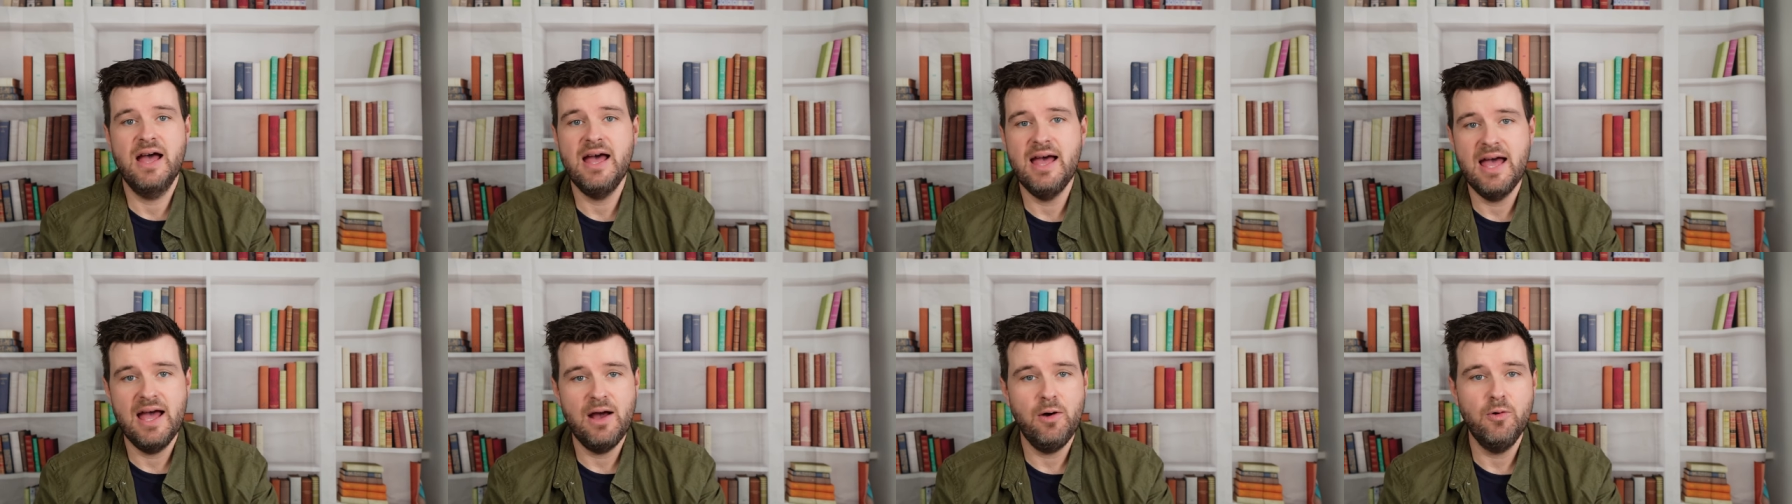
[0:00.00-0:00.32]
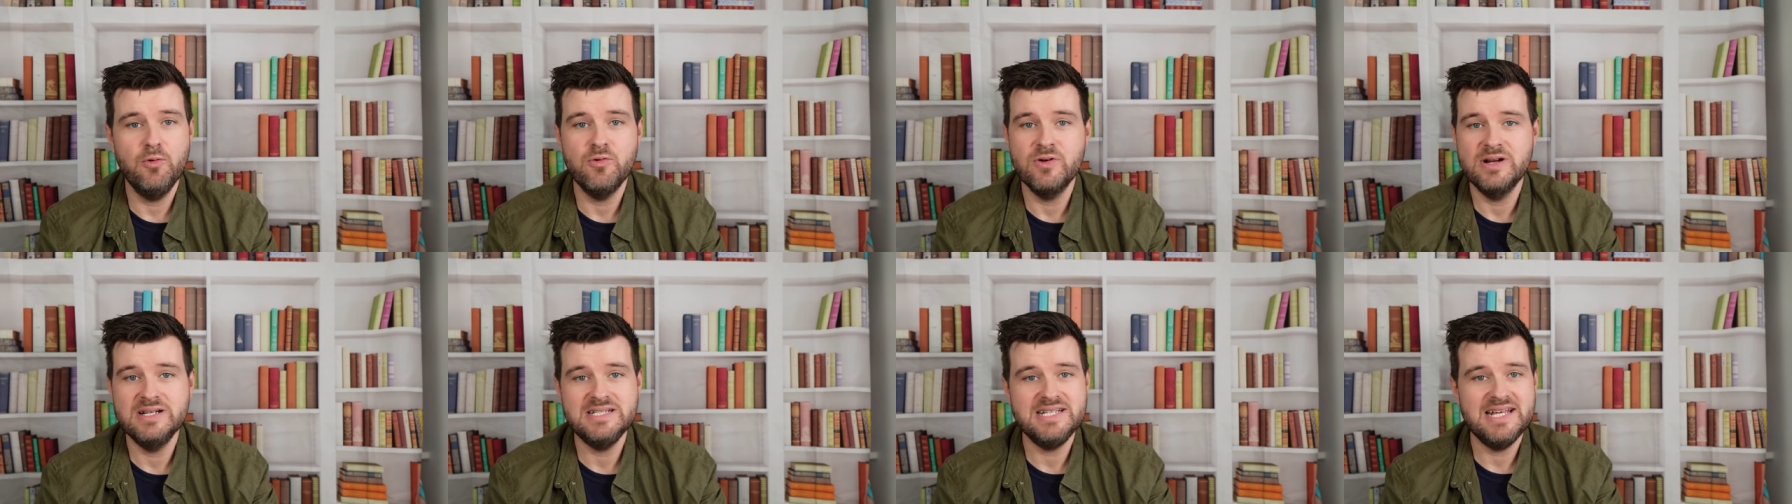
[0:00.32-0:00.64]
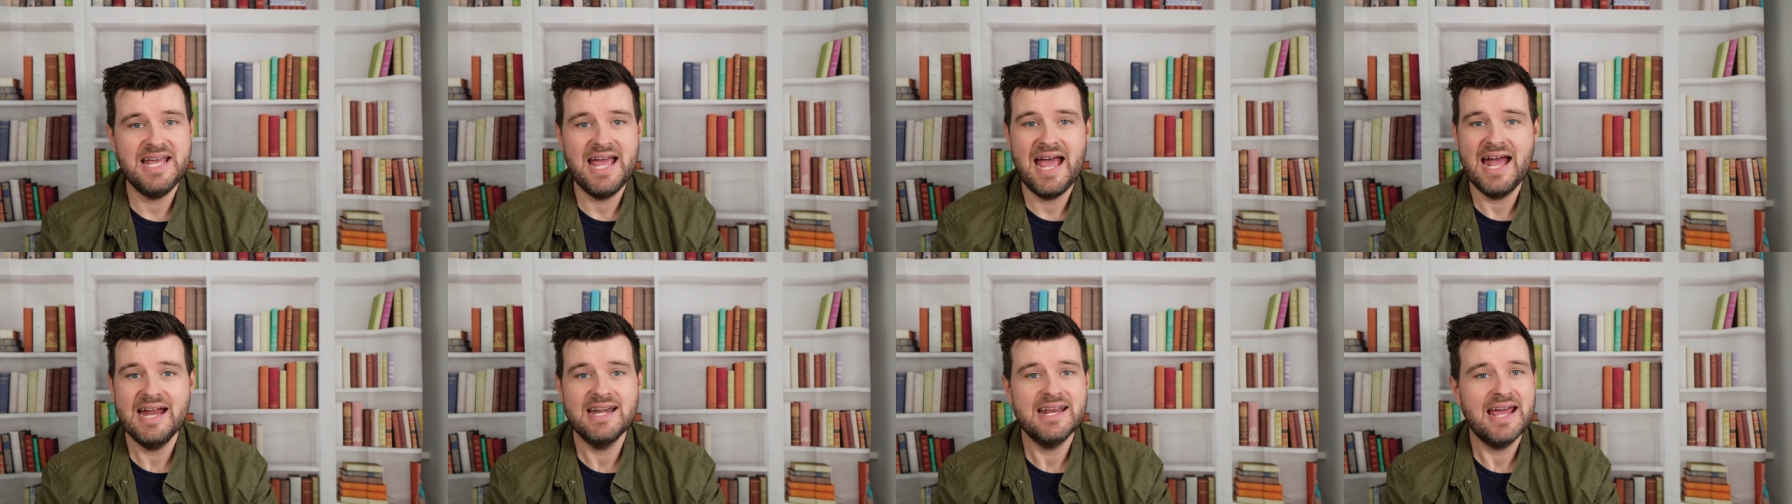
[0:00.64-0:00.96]

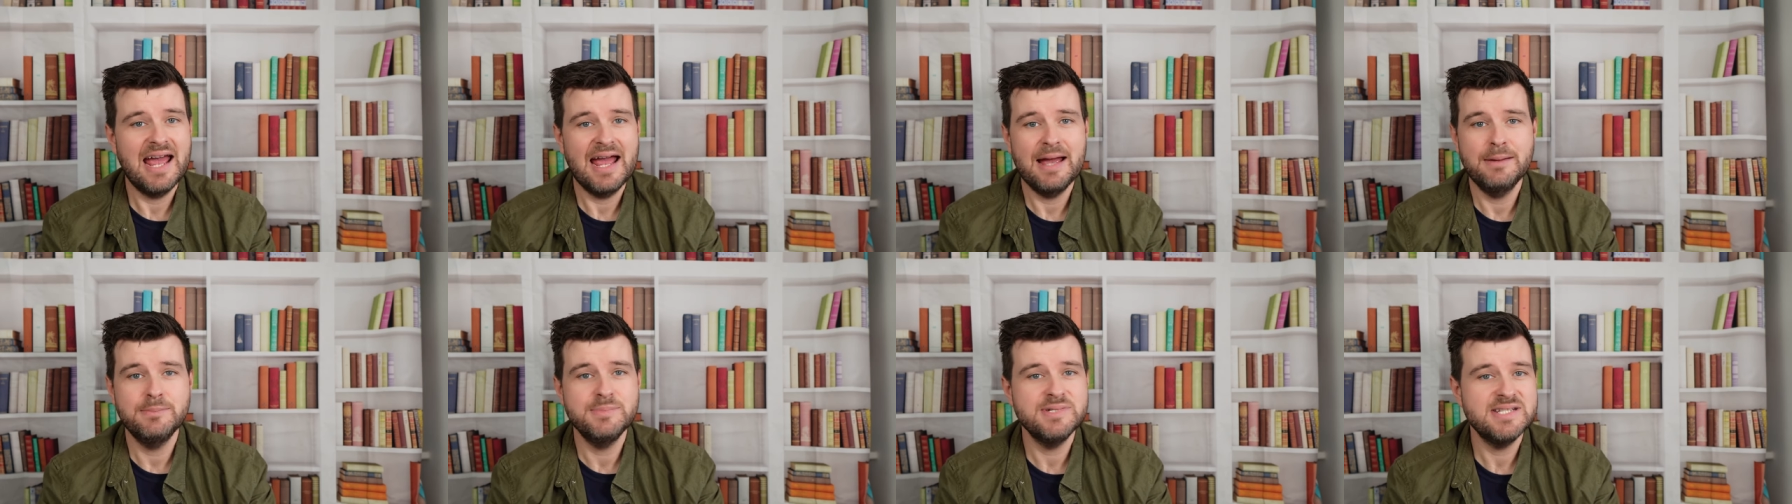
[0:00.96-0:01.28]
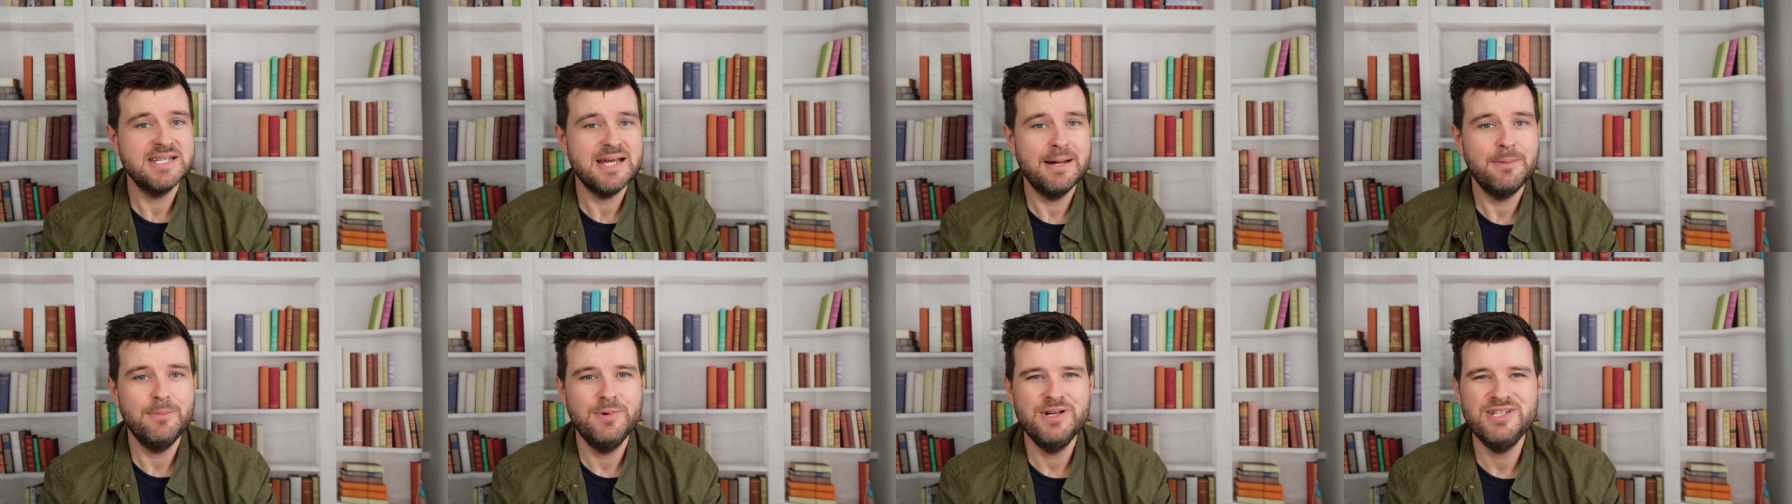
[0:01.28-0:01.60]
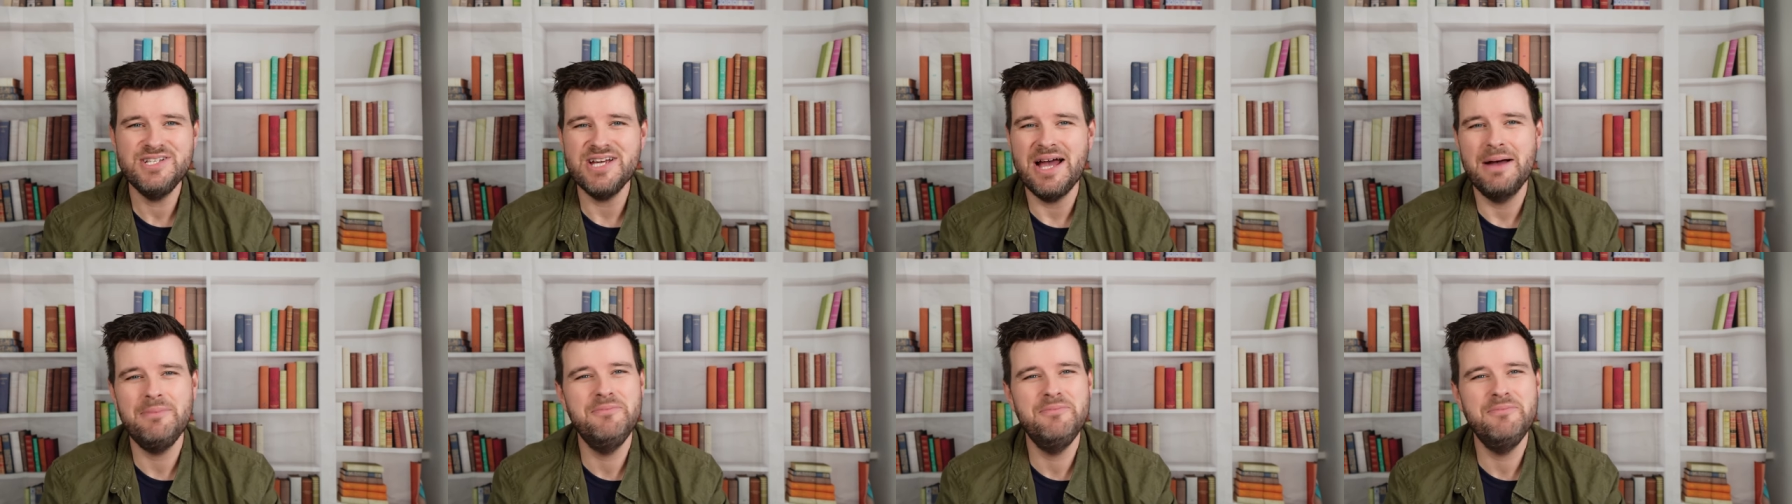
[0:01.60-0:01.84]
already had a ham sandwich.